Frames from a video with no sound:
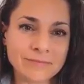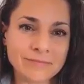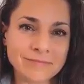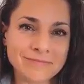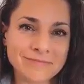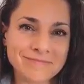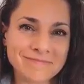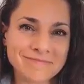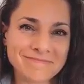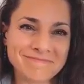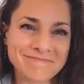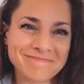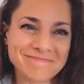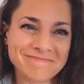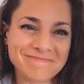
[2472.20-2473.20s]

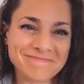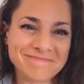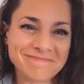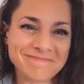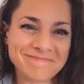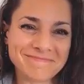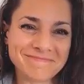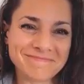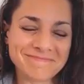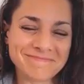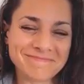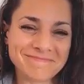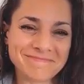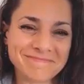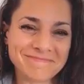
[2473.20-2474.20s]

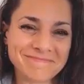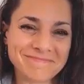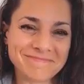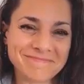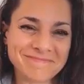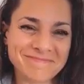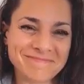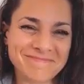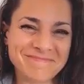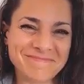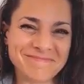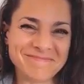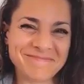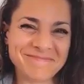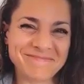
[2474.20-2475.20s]

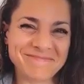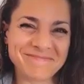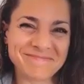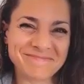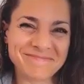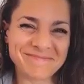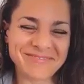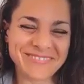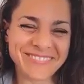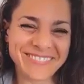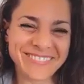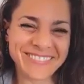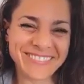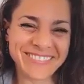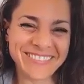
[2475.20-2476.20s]

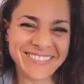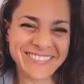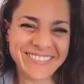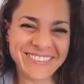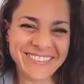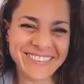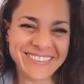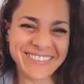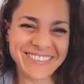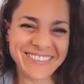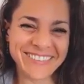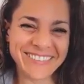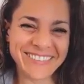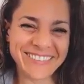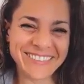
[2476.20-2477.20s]

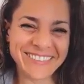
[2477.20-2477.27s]
(silent)